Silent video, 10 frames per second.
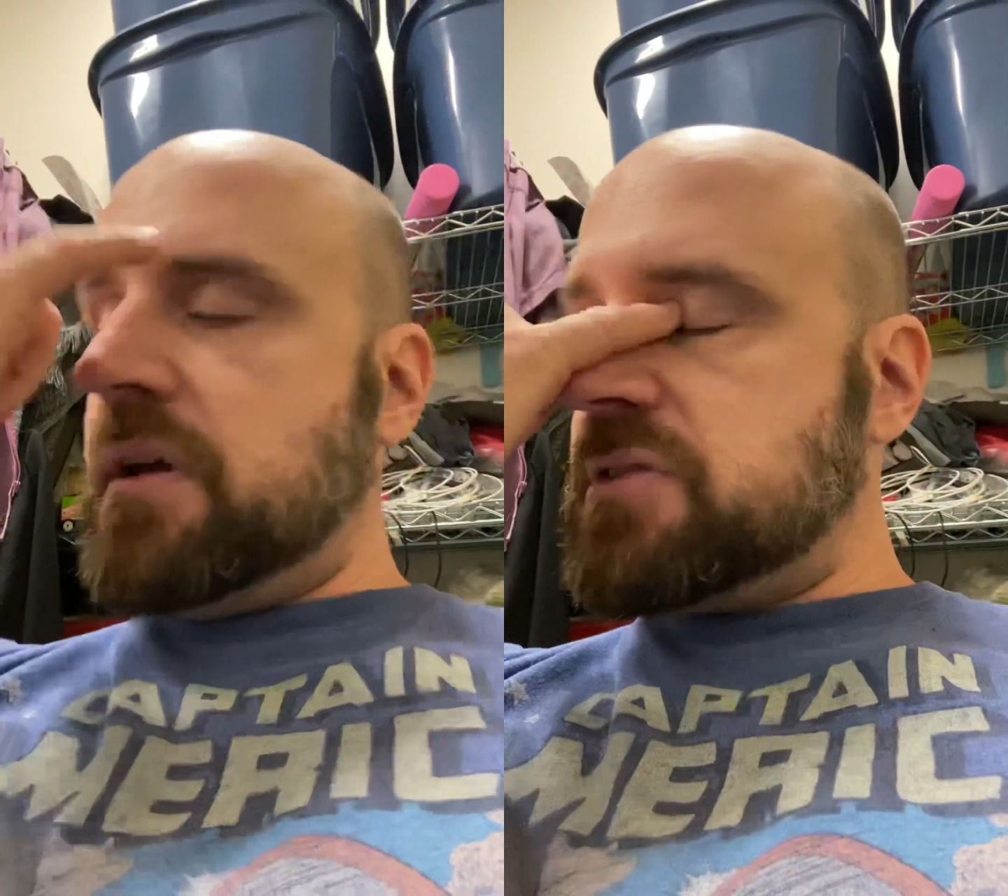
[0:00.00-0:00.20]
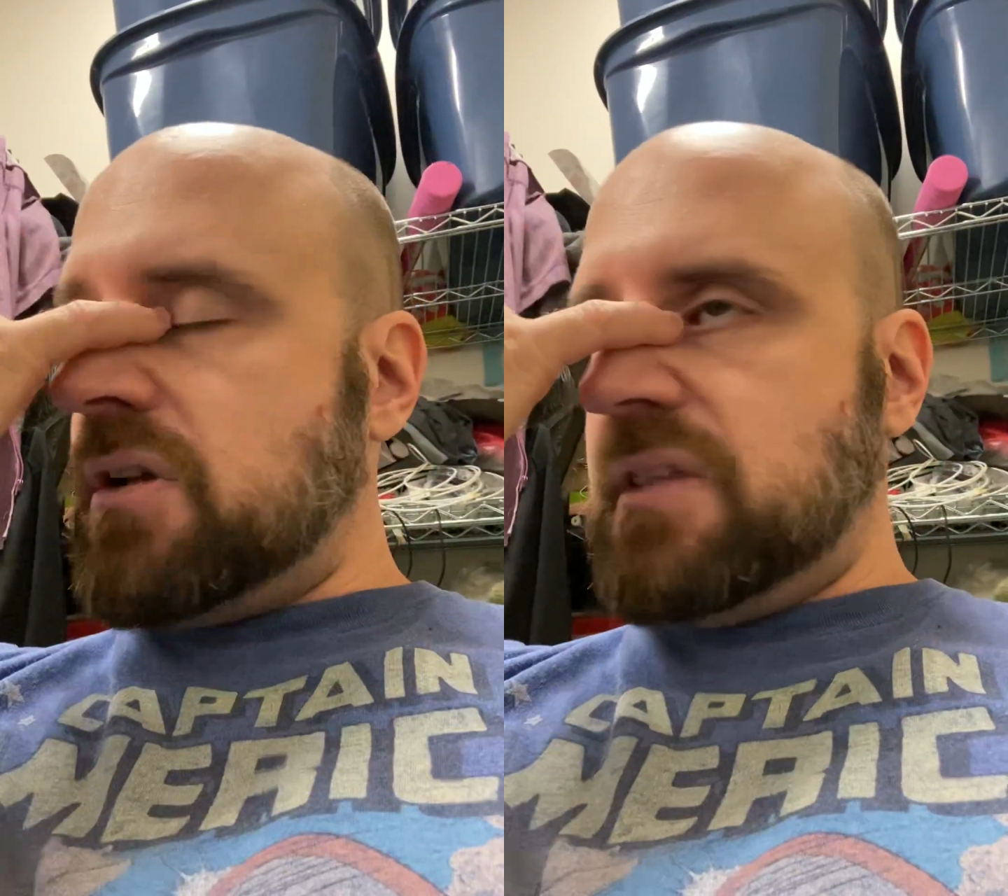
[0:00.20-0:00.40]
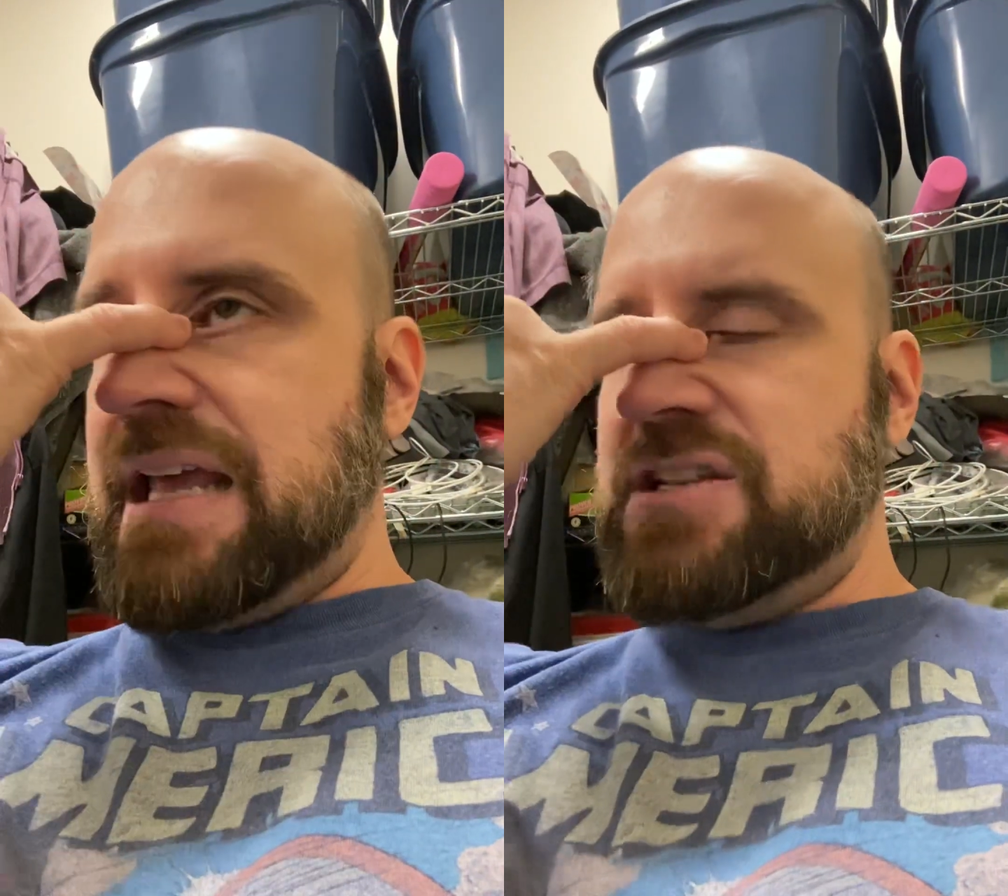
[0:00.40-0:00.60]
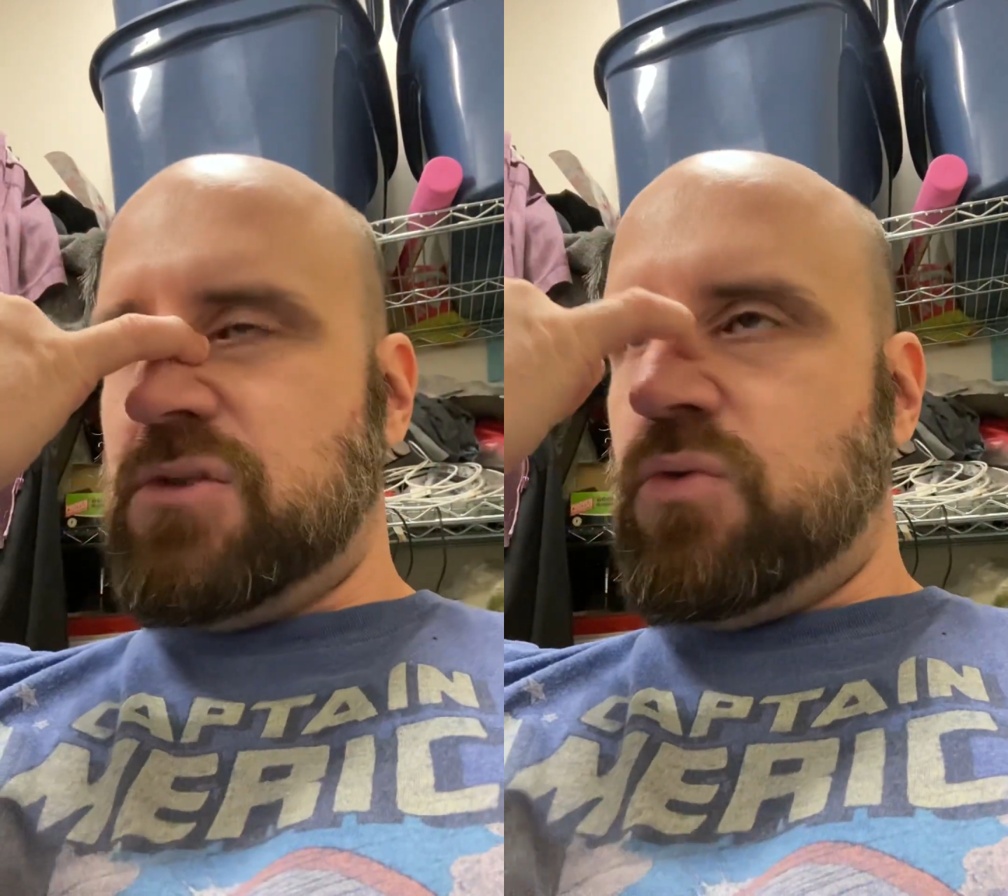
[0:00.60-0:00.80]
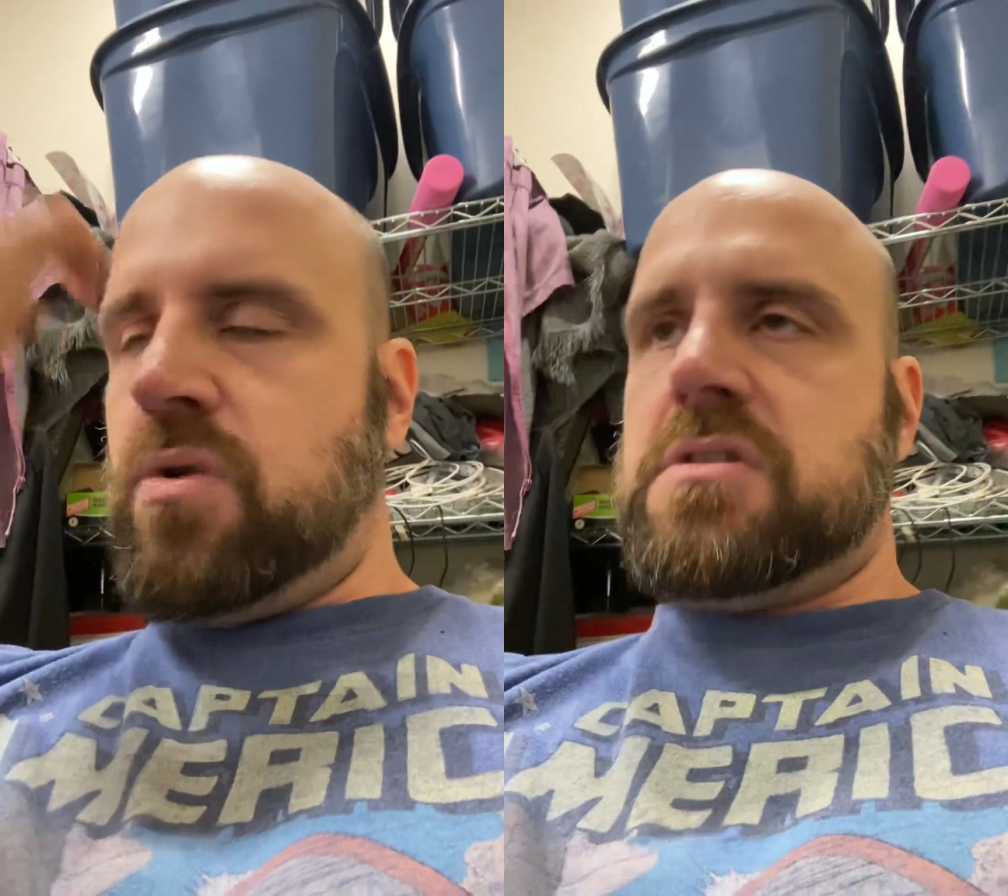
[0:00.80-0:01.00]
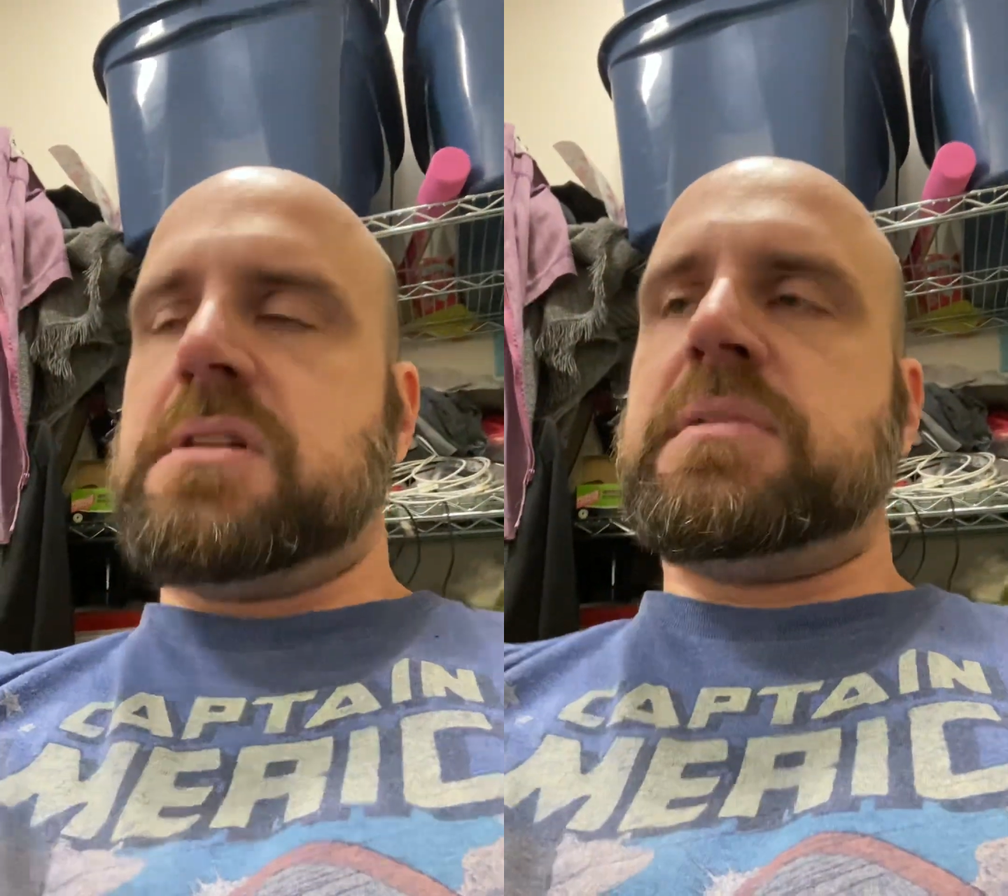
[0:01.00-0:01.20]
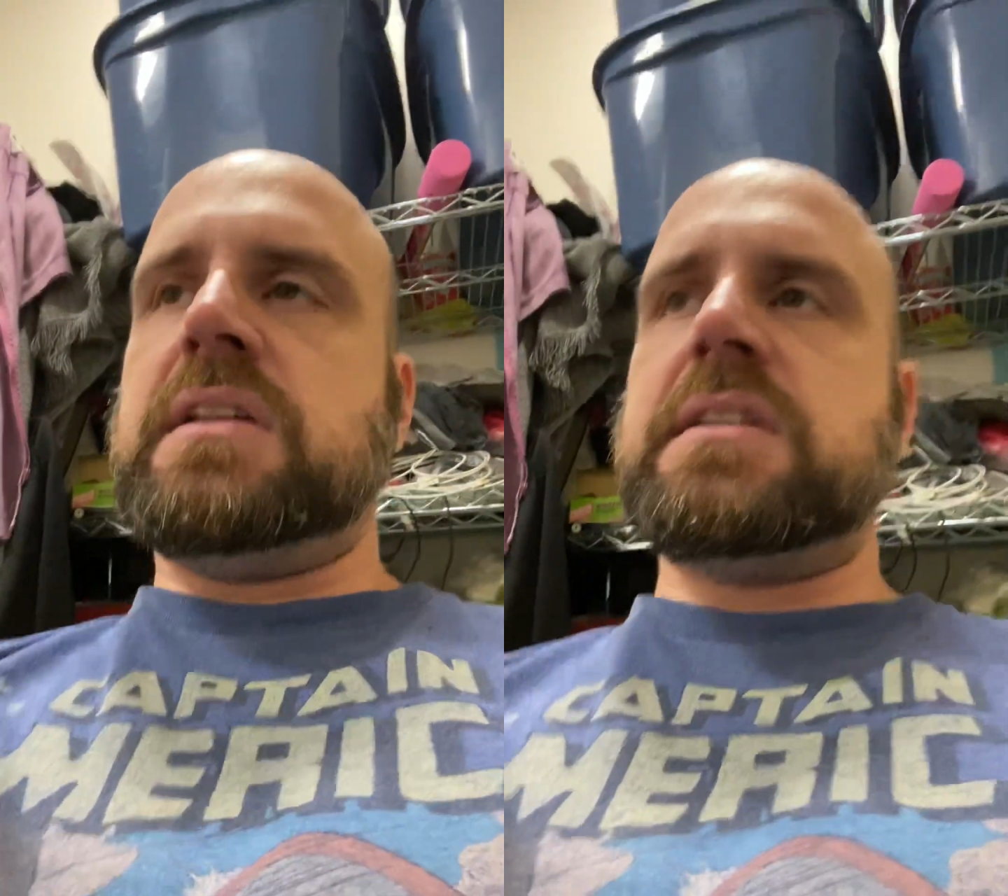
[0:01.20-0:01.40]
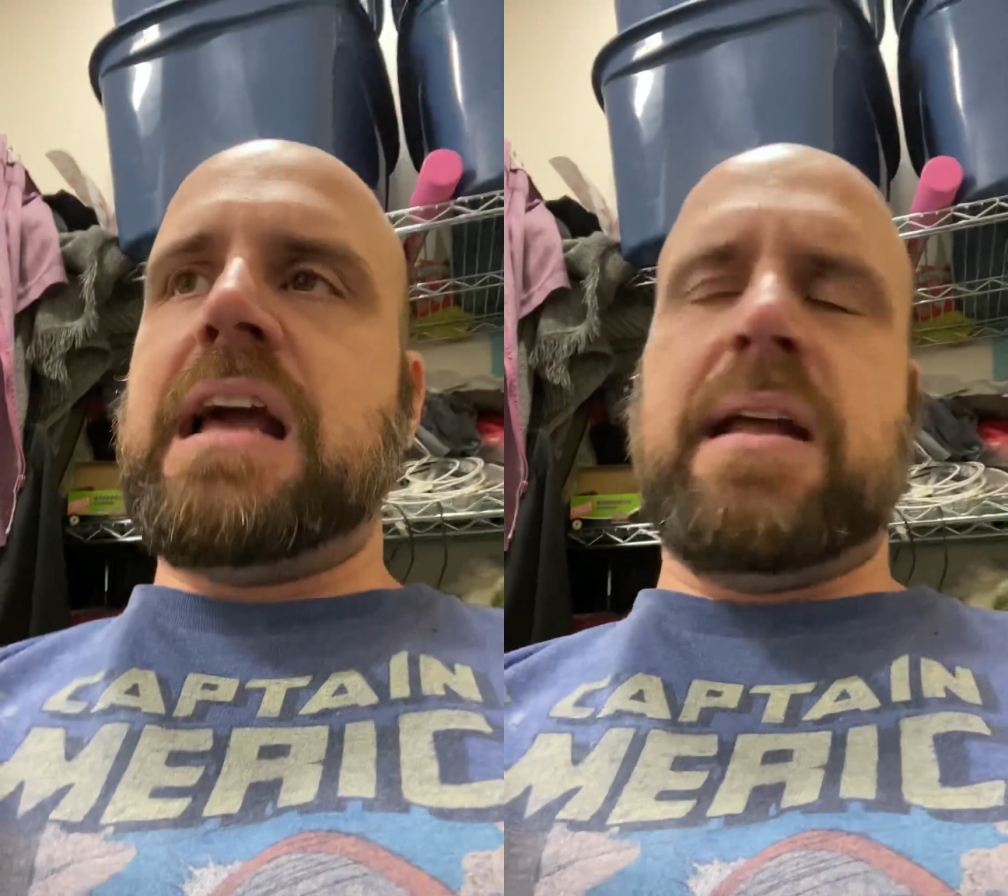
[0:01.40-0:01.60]
it was called Laser War or something
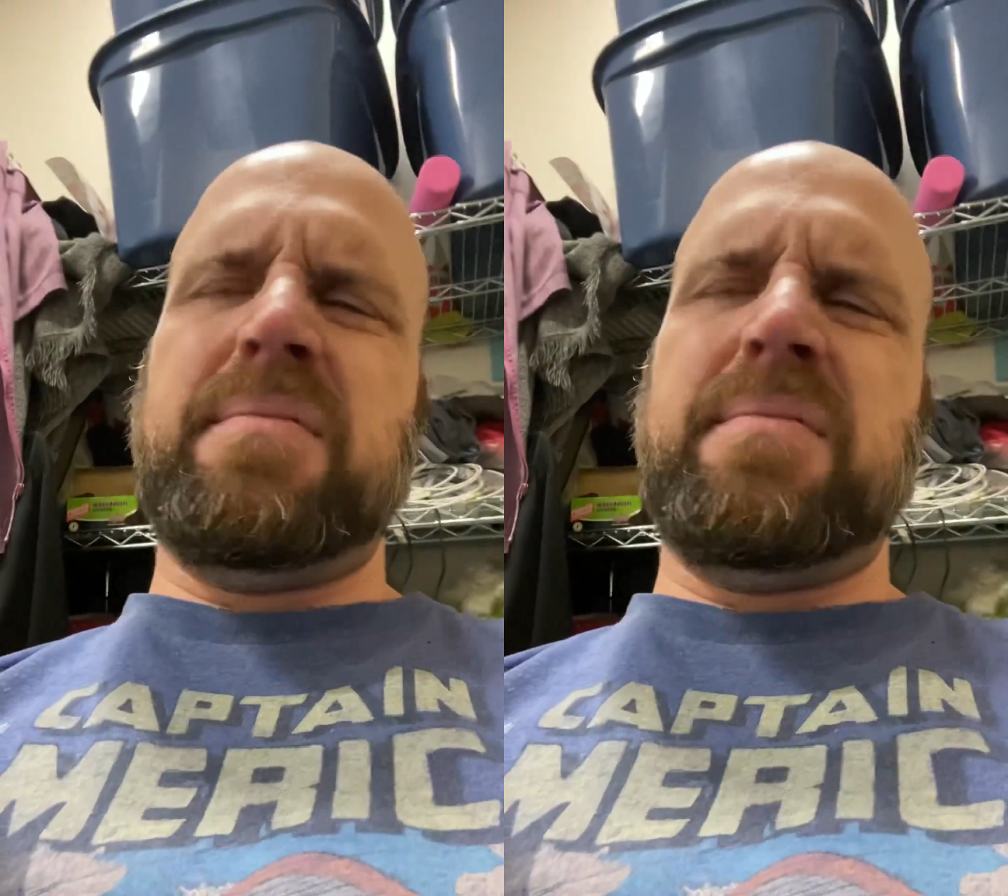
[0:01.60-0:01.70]
like that,